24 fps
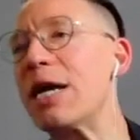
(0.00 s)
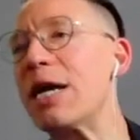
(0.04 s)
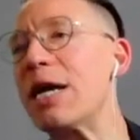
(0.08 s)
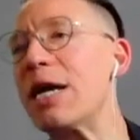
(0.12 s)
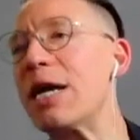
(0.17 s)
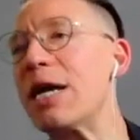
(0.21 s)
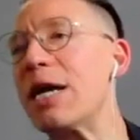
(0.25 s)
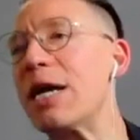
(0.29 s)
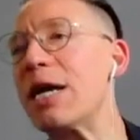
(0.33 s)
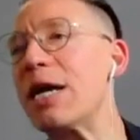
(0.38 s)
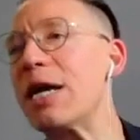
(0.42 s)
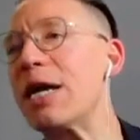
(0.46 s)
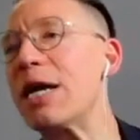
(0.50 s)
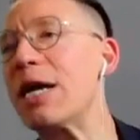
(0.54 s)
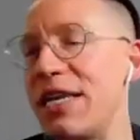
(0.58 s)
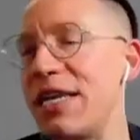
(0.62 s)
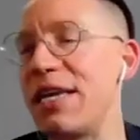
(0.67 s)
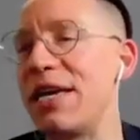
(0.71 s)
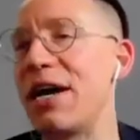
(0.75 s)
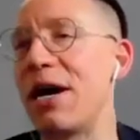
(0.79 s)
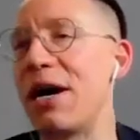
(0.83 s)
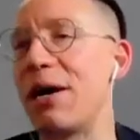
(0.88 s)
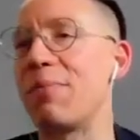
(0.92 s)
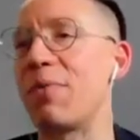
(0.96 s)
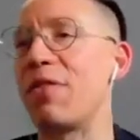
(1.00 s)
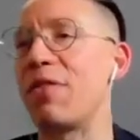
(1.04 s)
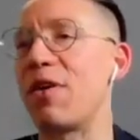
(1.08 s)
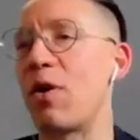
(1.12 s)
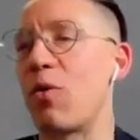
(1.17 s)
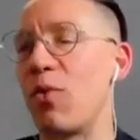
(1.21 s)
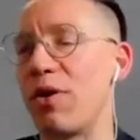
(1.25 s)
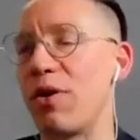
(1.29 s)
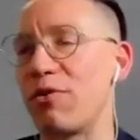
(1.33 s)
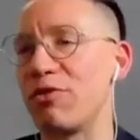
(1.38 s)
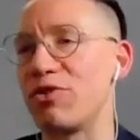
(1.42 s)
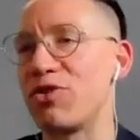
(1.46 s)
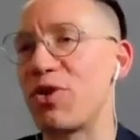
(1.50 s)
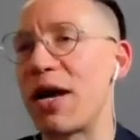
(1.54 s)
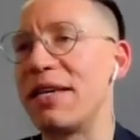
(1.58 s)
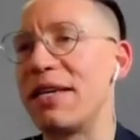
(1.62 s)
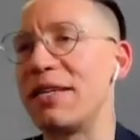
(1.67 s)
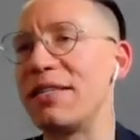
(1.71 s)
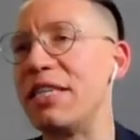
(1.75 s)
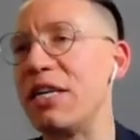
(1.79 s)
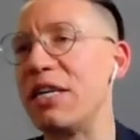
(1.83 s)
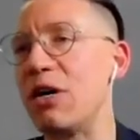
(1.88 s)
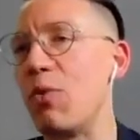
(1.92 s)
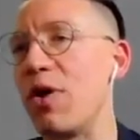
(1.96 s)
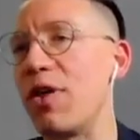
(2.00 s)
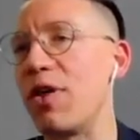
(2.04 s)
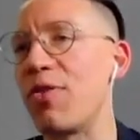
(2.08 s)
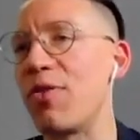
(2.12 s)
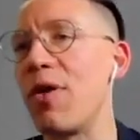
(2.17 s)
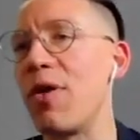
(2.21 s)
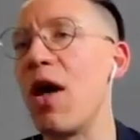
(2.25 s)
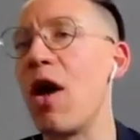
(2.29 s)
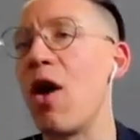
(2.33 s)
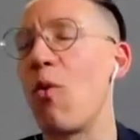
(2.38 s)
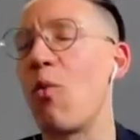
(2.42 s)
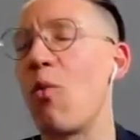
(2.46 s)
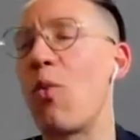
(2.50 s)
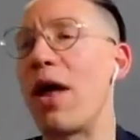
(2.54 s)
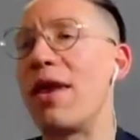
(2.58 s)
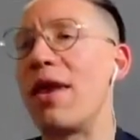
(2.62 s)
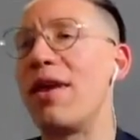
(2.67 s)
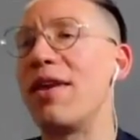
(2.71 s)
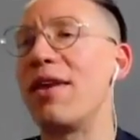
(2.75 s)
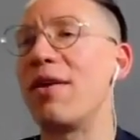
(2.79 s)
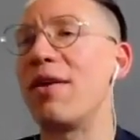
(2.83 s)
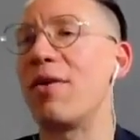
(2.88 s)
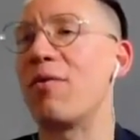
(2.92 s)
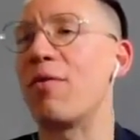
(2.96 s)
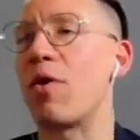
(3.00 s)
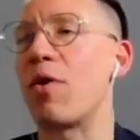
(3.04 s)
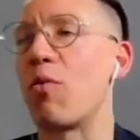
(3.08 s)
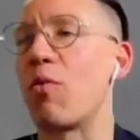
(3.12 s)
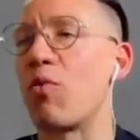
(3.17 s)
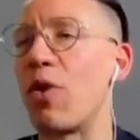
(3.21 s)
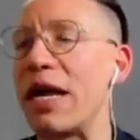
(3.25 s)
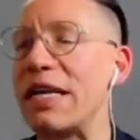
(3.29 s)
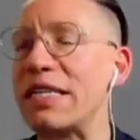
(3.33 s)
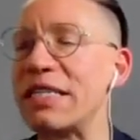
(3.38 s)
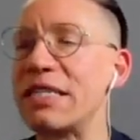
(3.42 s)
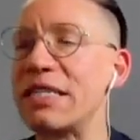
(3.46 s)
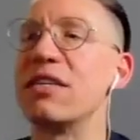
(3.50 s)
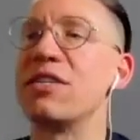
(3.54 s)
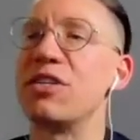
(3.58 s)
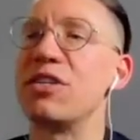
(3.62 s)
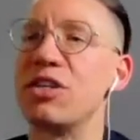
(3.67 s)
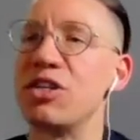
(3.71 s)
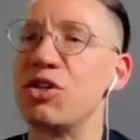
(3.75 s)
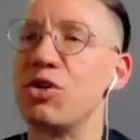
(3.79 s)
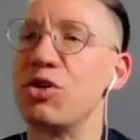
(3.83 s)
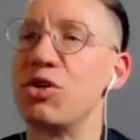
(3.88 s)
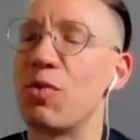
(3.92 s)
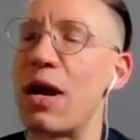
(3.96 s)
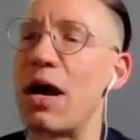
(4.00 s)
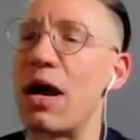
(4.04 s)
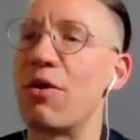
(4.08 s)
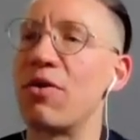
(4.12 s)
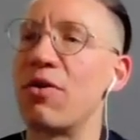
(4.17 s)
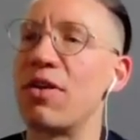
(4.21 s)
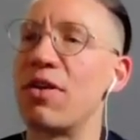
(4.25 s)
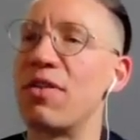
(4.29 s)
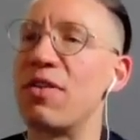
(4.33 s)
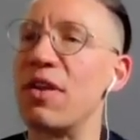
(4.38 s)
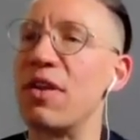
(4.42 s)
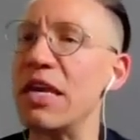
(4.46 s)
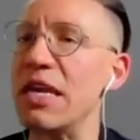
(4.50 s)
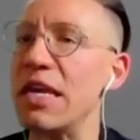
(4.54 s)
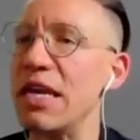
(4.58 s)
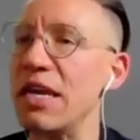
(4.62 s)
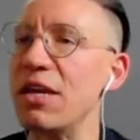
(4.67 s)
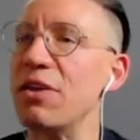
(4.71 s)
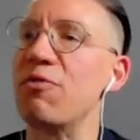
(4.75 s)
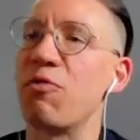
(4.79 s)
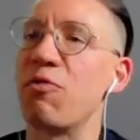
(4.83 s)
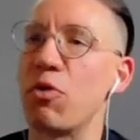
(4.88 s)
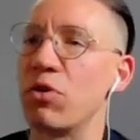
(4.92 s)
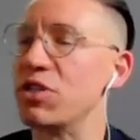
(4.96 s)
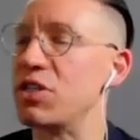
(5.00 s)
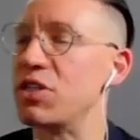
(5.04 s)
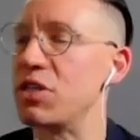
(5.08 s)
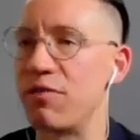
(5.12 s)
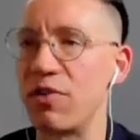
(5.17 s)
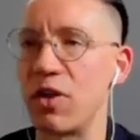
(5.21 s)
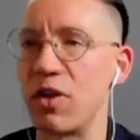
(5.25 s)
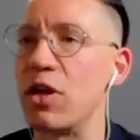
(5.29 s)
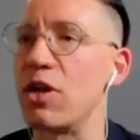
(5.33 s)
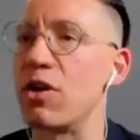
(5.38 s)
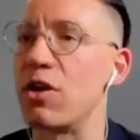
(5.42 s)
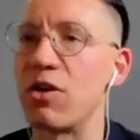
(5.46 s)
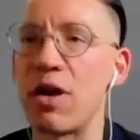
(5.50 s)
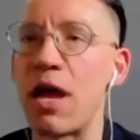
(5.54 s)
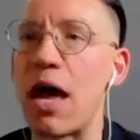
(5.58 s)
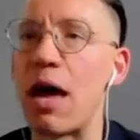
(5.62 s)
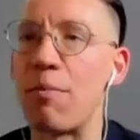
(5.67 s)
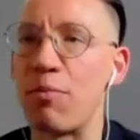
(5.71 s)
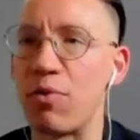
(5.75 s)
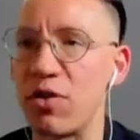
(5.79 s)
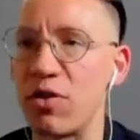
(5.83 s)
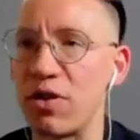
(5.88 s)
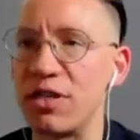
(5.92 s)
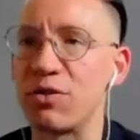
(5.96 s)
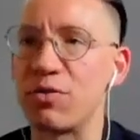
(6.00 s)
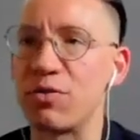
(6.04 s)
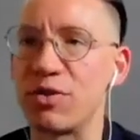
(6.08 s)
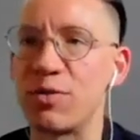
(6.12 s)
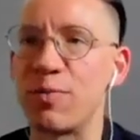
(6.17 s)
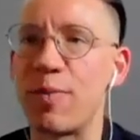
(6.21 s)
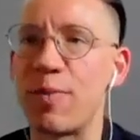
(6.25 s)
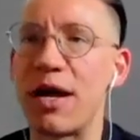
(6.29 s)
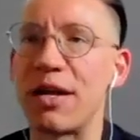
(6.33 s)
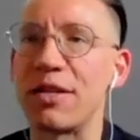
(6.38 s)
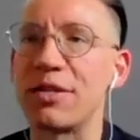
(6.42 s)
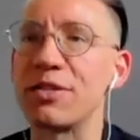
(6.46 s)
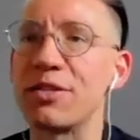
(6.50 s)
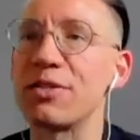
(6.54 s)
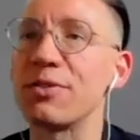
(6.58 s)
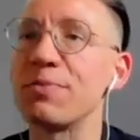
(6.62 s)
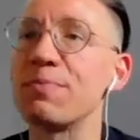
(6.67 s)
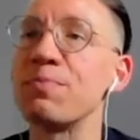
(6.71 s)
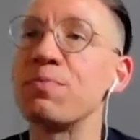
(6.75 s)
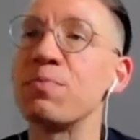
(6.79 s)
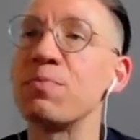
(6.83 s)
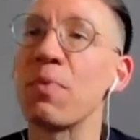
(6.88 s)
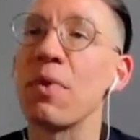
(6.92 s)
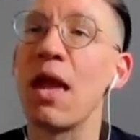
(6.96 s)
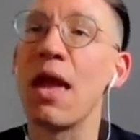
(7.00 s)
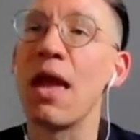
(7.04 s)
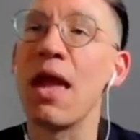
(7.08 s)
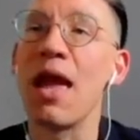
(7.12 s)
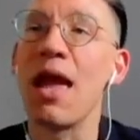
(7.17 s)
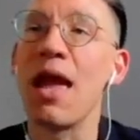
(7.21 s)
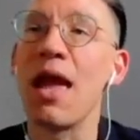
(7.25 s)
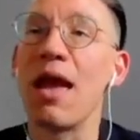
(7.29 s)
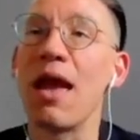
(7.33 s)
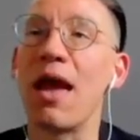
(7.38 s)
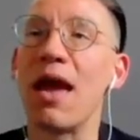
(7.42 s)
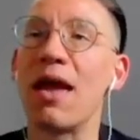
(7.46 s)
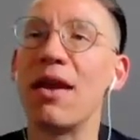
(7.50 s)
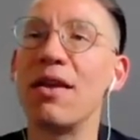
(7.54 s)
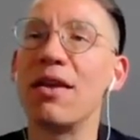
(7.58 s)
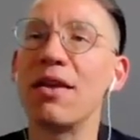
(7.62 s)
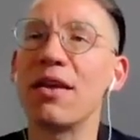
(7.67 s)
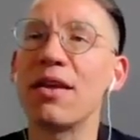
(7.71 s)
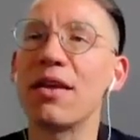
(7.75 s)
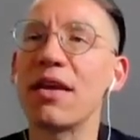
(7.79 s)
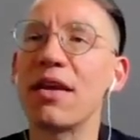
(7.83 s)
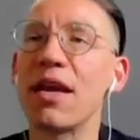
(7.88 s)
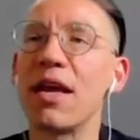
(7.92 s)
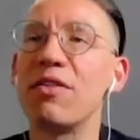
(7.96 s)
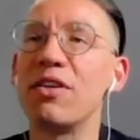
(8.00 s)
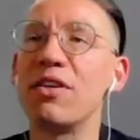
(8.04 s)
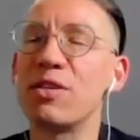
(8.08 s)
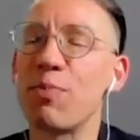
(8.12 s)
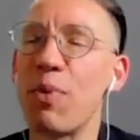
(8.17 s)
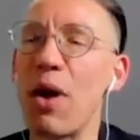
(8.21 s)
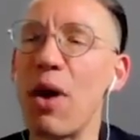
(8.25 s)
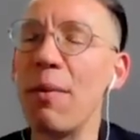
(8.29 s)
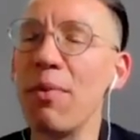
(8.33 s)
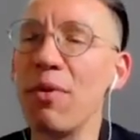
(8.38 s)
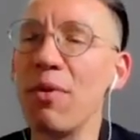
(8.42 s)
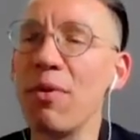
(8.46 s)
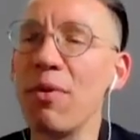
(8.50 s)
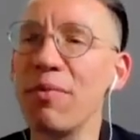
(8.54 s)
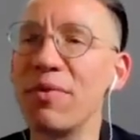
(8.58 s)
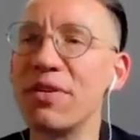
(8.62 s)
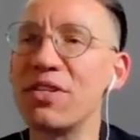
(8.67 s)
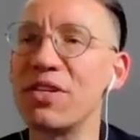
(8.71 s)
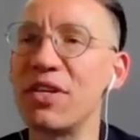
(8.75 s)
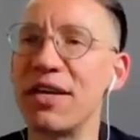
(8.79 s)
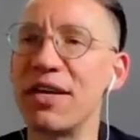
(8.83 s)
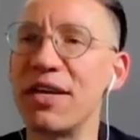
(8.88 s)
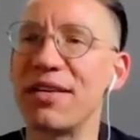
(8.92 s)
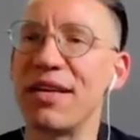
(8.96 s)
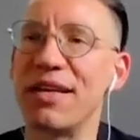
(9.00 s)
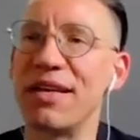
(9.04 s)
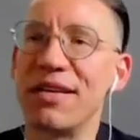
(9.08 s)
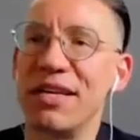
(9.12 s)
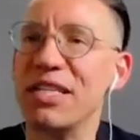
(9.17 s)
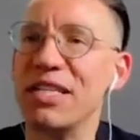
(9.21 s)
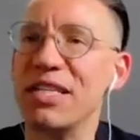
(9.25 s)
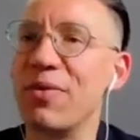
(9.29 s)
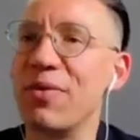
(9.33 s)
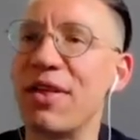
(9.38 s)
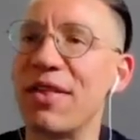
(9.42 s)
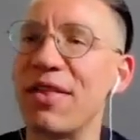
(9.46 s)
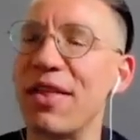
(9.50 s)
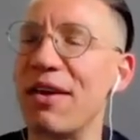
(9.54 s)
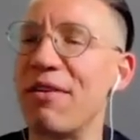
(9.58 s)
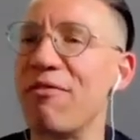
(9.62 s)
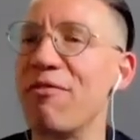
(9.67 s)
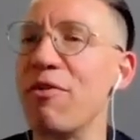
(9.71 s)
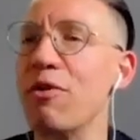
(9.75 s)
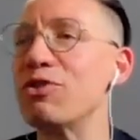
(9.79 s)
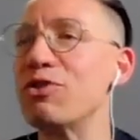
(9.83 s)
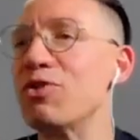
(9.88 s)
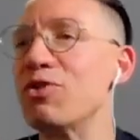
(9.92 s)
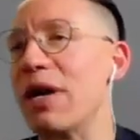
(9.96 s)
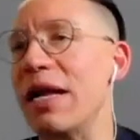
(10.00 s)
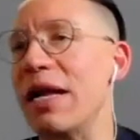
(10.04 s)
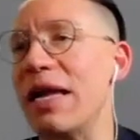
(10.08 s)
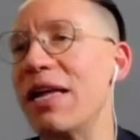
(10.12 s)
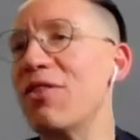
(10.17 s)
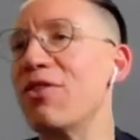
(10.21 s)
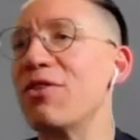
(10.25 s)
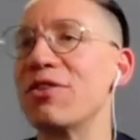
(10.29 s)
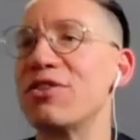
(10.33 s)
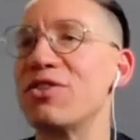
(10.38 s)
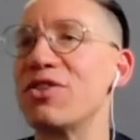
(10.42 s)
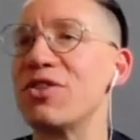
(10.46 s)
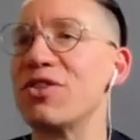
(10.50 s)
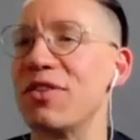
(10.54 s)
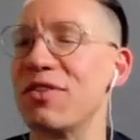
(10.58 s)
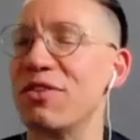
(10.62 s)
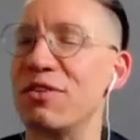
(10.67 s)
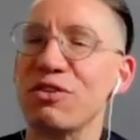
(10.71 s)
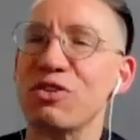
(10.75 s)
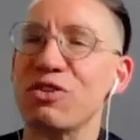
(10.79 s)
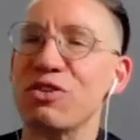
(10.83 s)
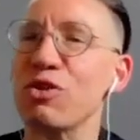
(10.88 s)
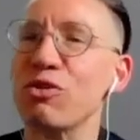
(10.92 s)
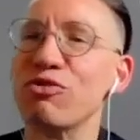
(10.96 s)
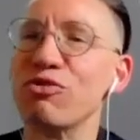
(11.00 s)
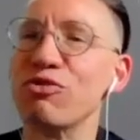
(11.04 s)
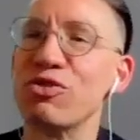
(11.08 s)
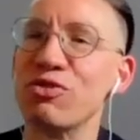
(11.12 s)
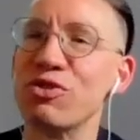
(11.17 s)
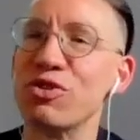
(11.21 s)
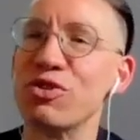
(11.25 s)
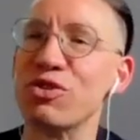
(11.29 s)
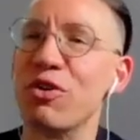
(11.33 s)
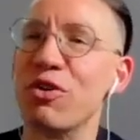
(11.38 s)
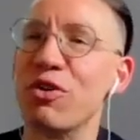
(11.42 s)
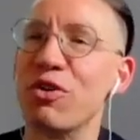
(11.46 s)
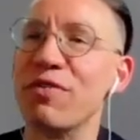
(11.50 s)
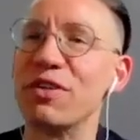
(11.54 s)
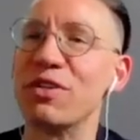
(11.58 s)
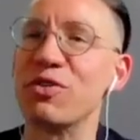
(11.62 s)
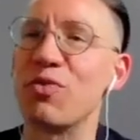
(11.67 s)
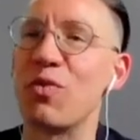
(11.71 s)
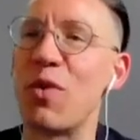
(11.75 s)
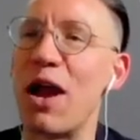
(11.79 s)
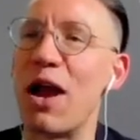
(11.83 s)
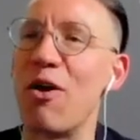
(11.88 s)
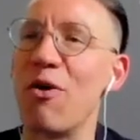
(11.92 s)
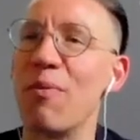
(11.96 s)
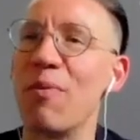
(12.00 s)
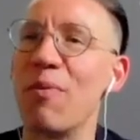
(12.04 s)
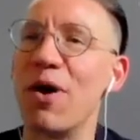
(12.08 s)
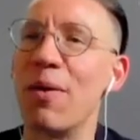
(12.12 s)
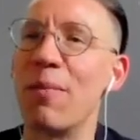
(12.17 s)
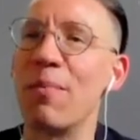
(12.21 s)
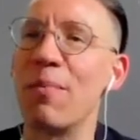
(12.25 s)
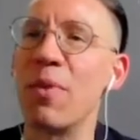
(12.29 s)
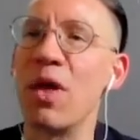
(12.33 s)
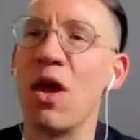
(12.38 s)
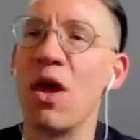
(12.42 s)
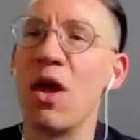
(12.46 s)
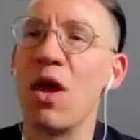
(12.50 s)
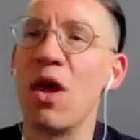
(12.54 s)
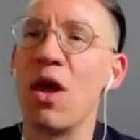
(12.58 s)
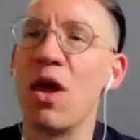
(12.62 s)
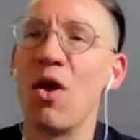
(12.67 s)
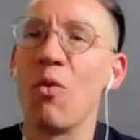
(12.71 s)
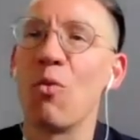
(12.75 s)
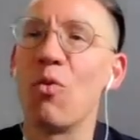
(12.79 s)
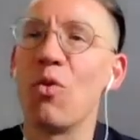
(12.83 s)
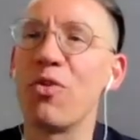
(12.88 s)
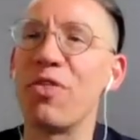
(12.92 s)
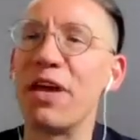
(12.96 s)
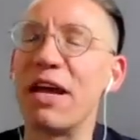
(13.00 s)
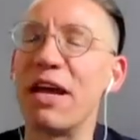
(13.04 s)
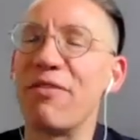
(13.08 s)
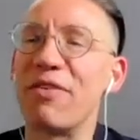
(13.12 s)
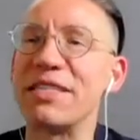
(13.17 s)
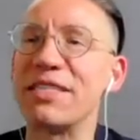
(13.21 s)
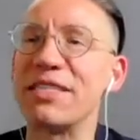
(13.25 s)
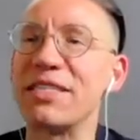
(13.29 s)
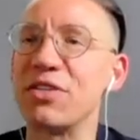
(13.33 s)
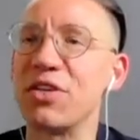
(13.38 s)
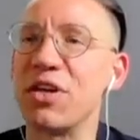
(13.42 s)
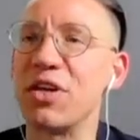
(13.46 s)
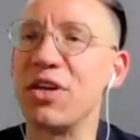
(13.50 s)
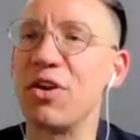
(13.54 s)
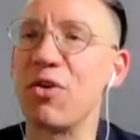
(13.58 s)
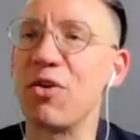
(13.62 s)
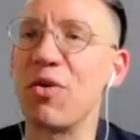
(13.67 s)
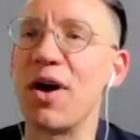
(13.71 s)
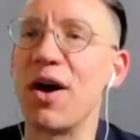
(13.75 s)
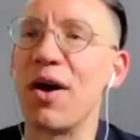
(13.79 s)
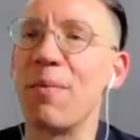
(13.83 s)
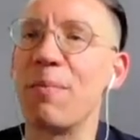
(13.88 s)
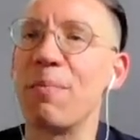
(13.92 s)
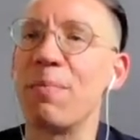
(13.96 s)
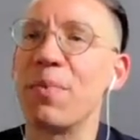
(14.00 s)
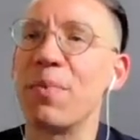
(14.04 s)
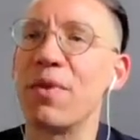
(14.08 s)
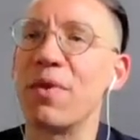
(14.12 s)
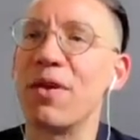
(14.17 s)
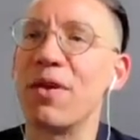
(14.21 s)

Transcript: in our city um, that we were trying to deal with when raising this issue around the need for civilian or non-police response and this problem is is something that like folks who are in the the social service realm um, will think of as you know um,